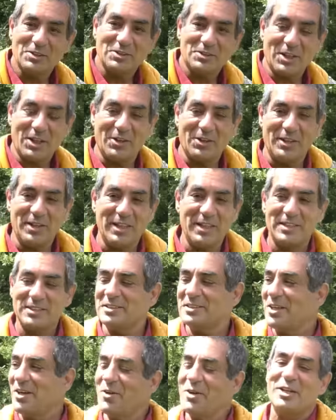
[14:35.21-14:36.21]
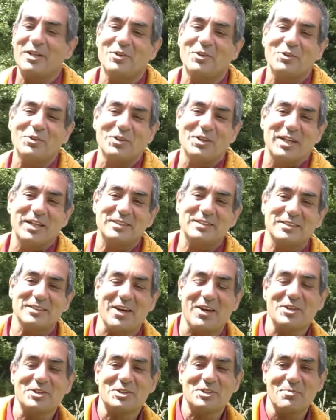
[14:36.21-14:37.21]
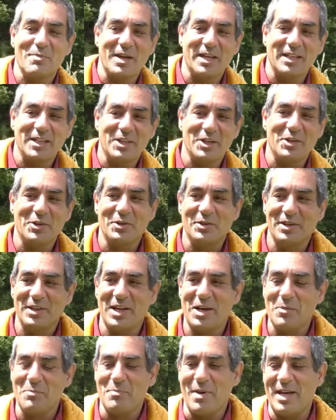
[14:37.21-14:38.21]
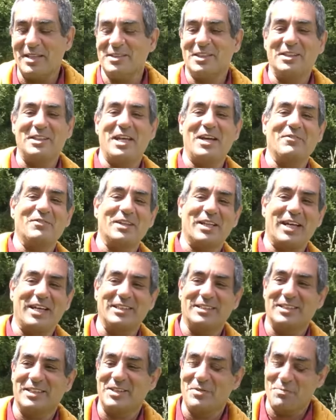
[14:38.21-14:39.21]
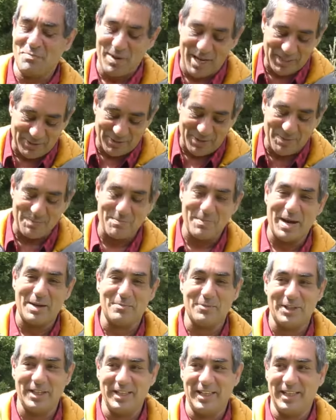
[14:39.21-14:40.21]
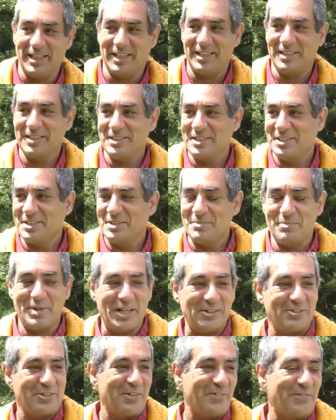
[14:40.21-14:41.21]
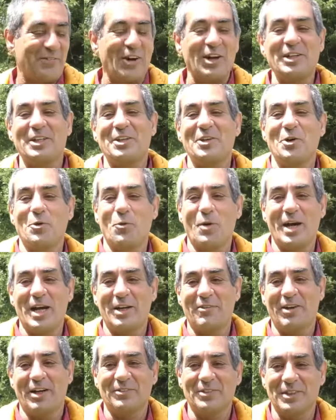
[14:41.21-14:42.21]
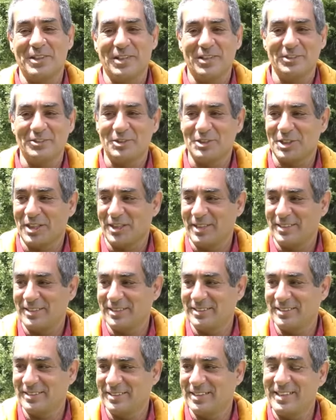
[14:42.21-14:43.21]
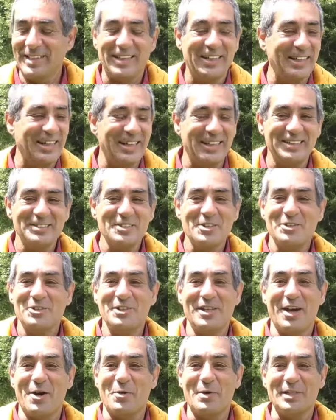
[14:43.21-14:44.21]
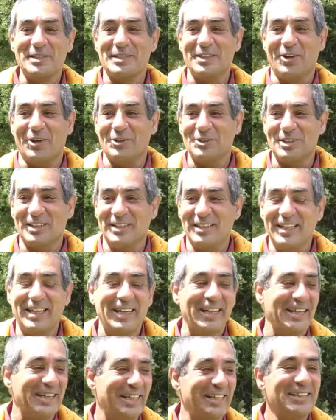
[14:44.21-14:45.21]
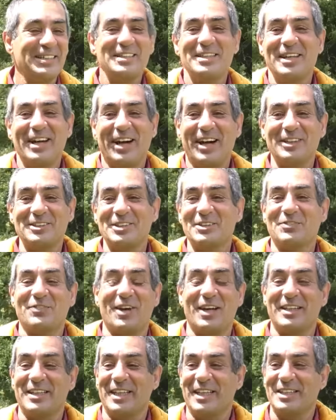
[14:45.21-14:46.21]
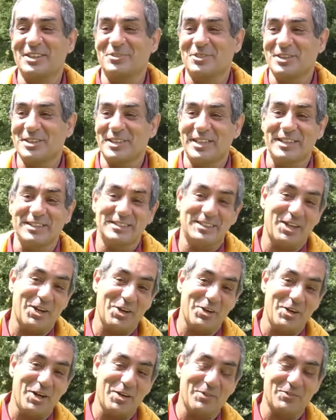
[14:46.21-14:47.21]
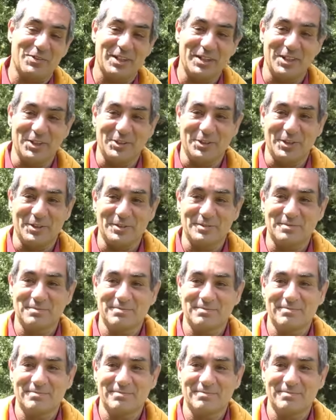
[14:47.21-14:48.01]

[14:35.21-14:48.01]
So is knowing all this going to make you a better navigator, better at map reading, better at finding your way around the countryside? No, it's not. I just find it interesting, so hopefully you do.